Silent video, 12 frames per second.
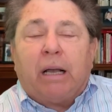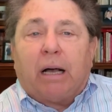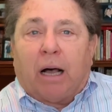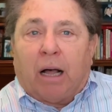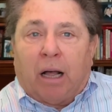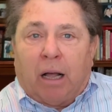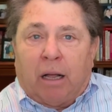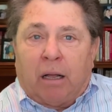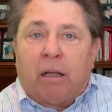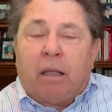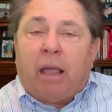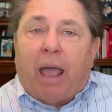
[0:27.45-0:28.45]

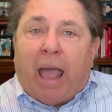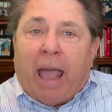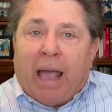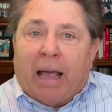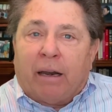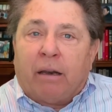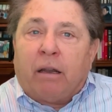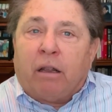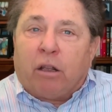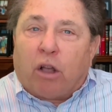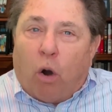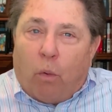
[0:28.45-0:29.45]
and
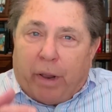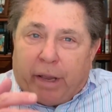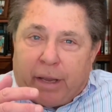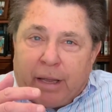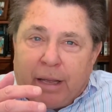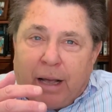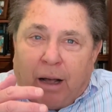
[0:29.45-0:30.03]
going